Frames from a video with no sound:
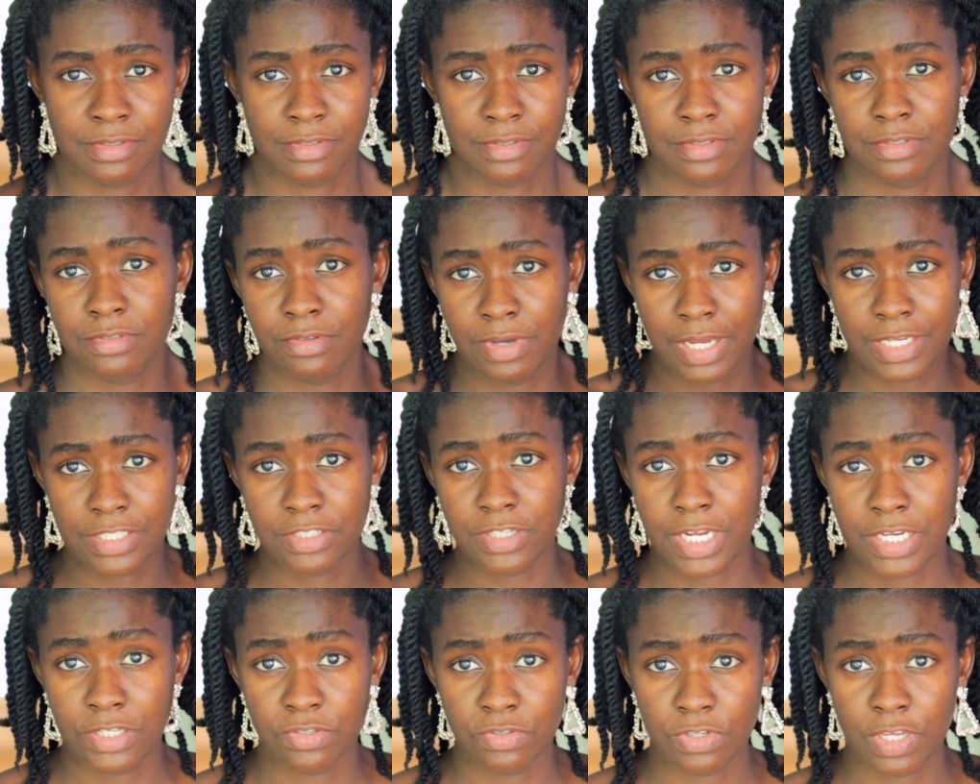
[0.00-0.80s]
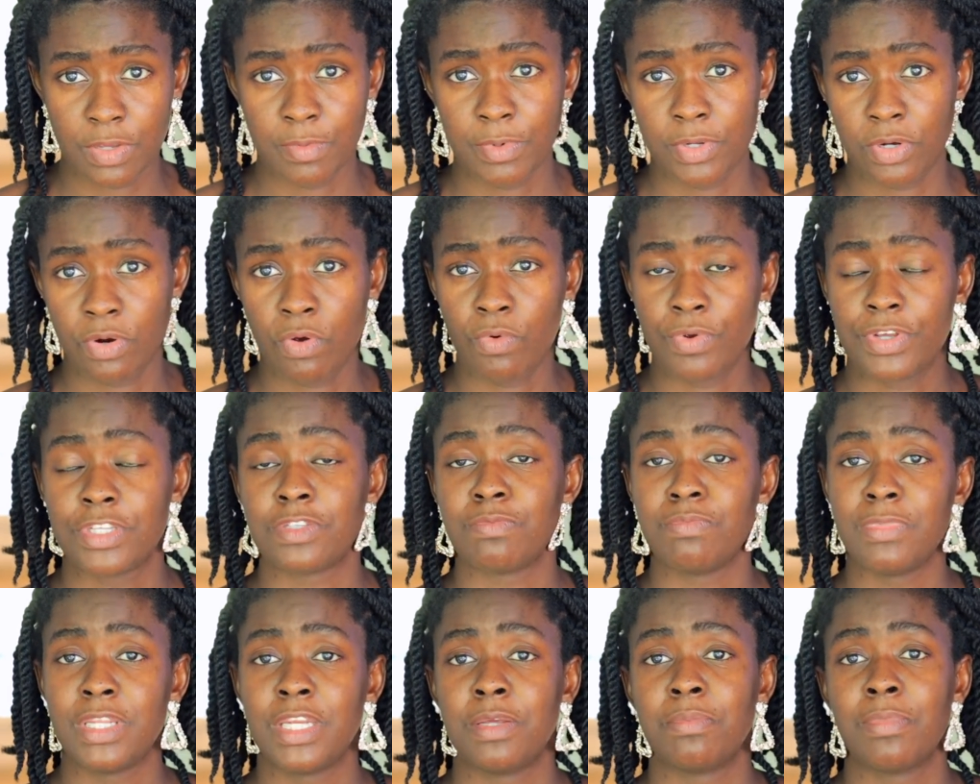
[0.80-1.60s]
So I try to give it
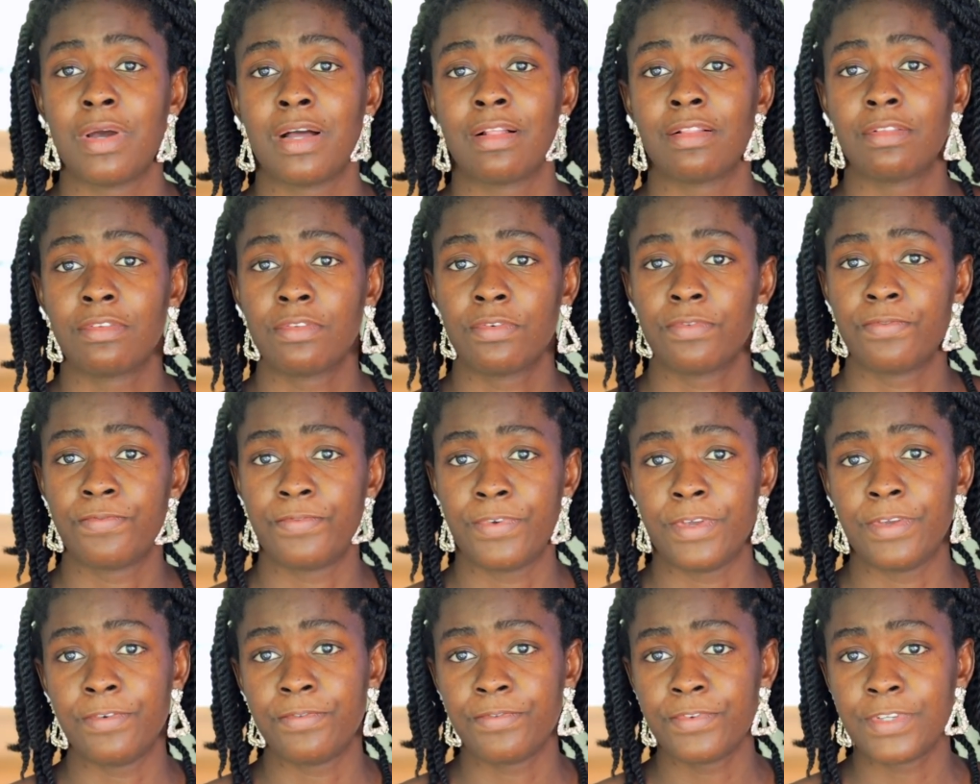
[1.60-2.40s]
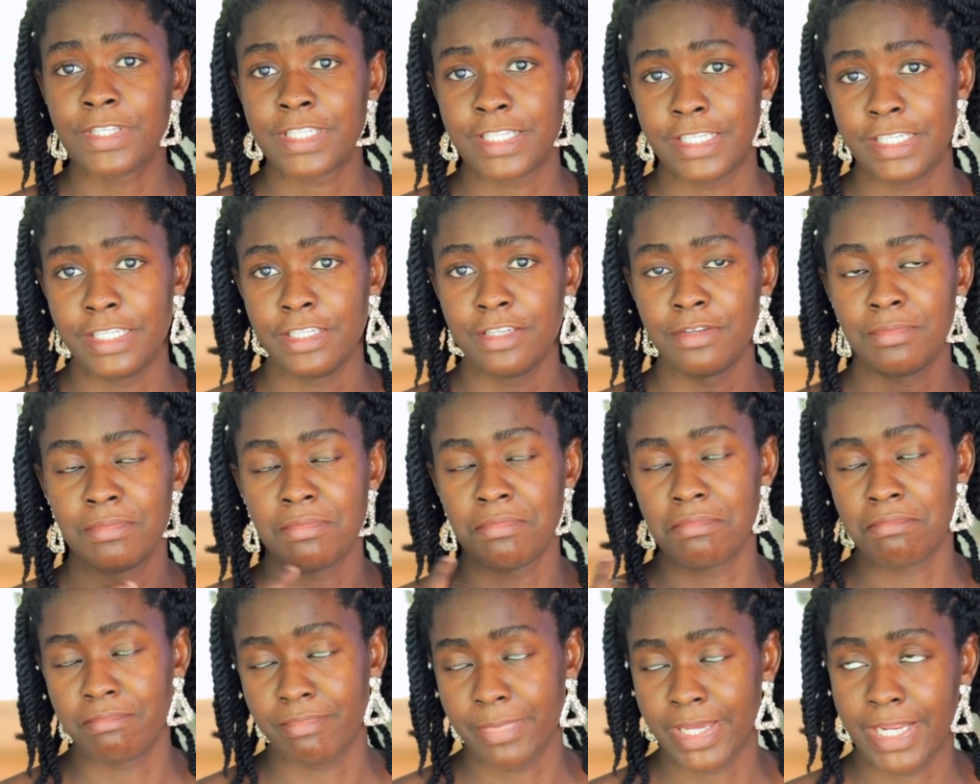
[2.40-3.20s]
always minimal 15
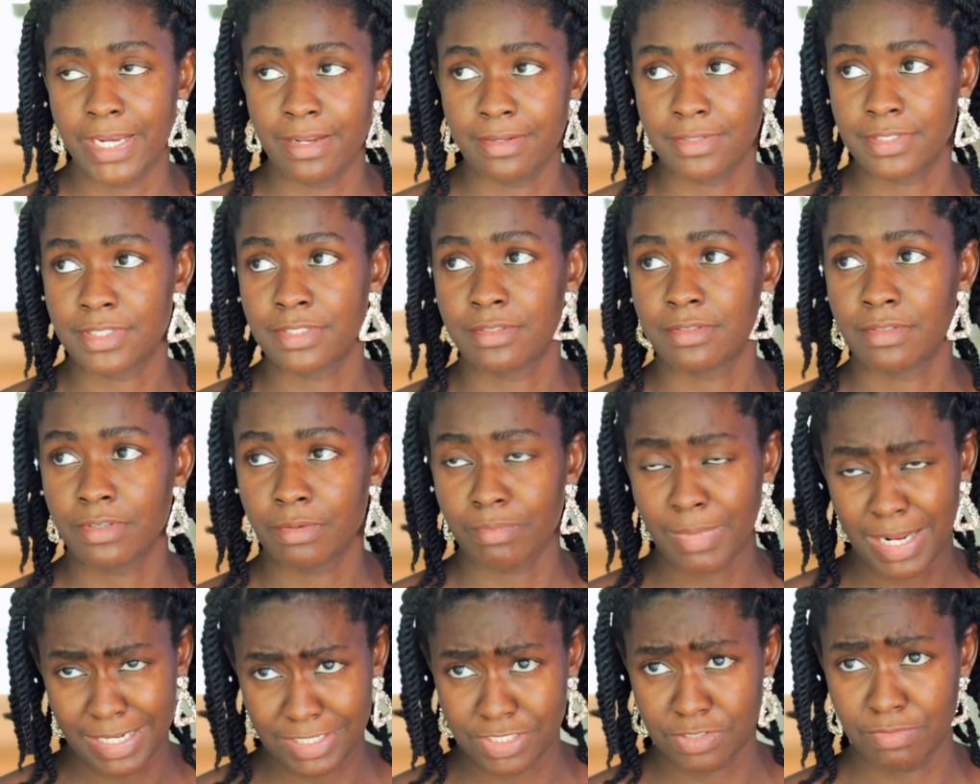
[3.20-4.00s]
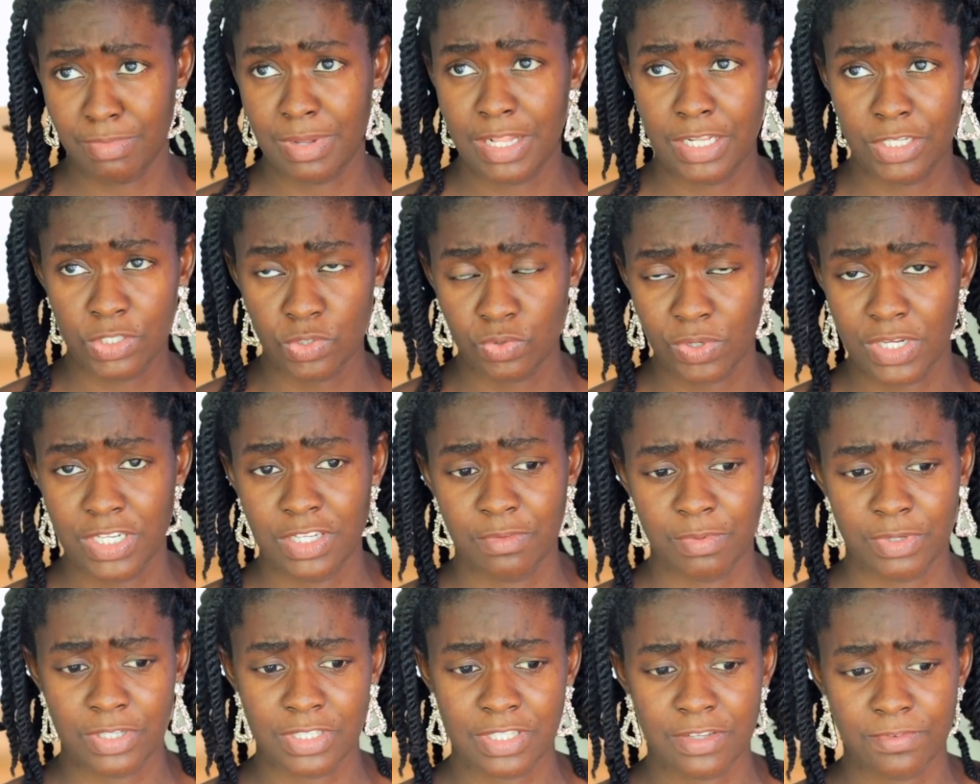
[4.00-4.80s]
minutes. Maximal
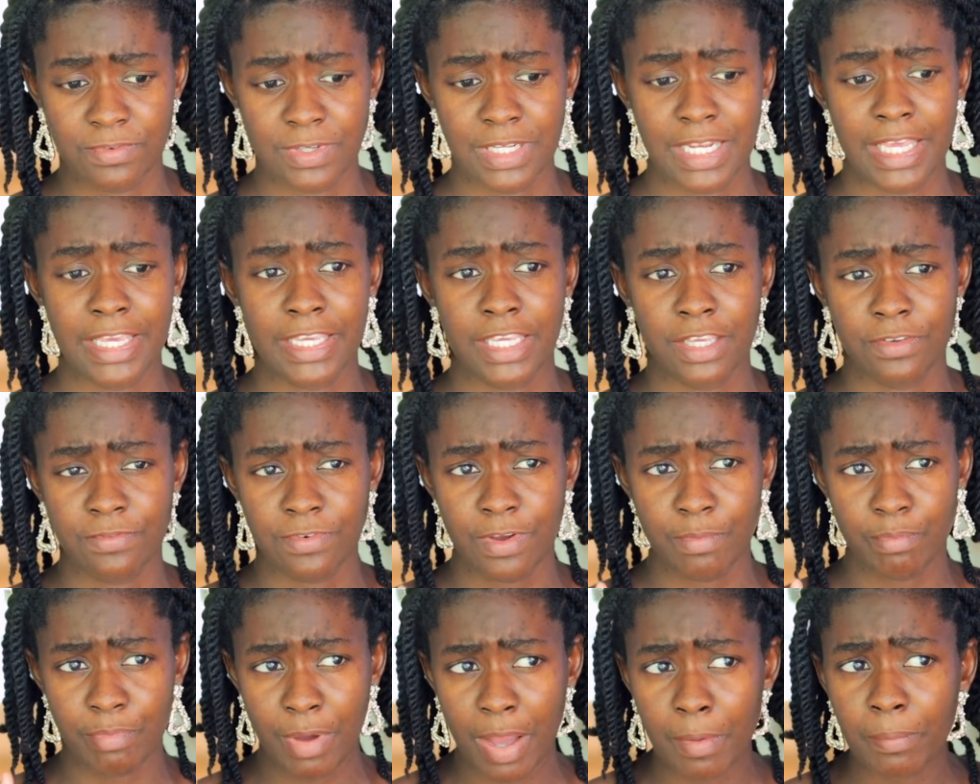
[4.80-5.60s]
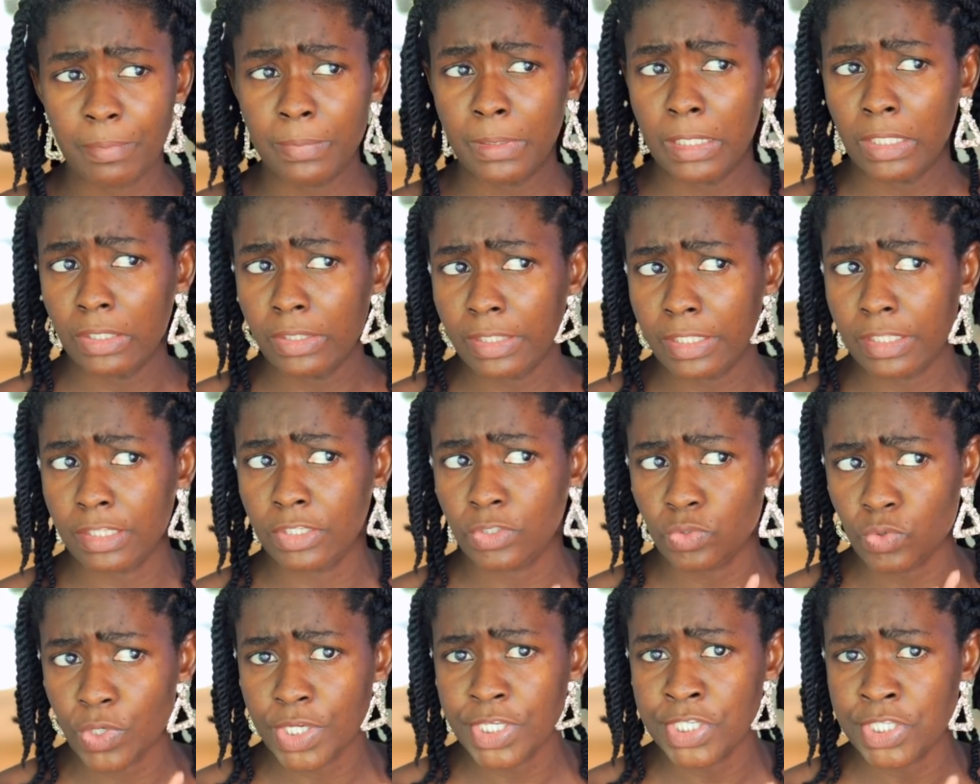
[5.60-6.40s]
20, because I feel like if I pump longer
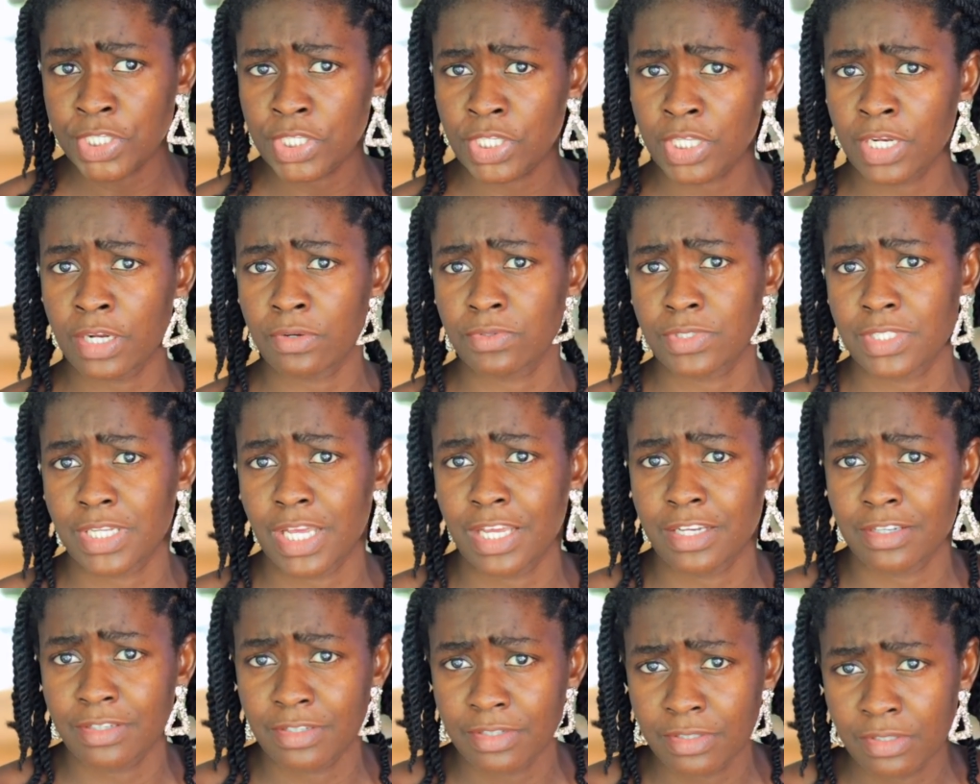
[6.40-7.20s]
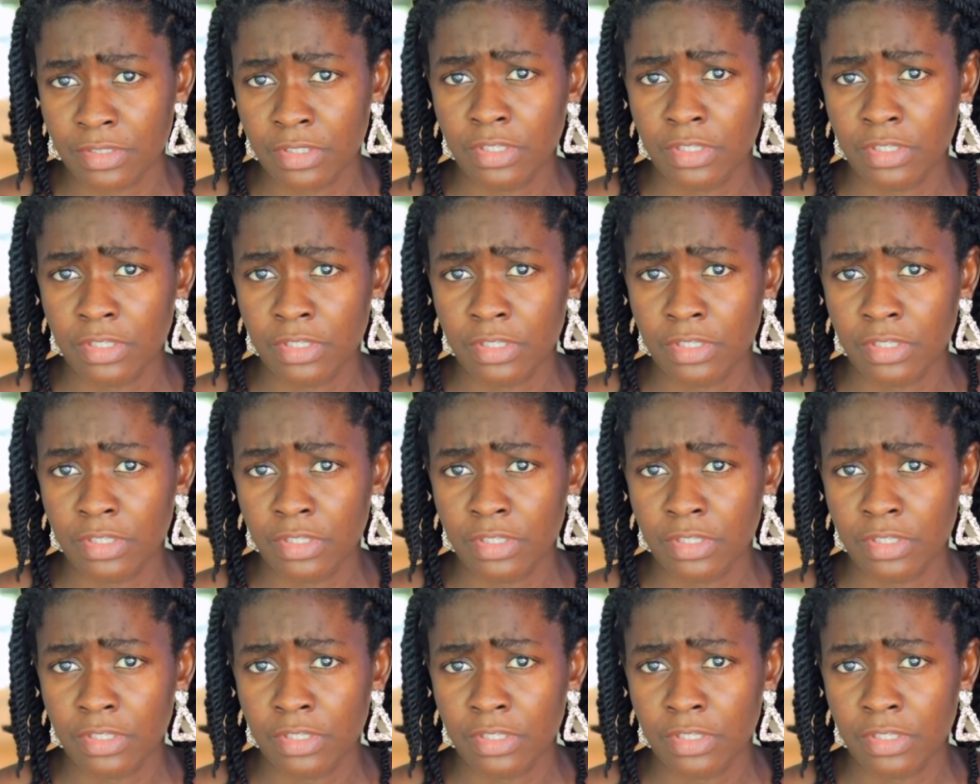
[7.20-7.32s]
than 20, then I'll start,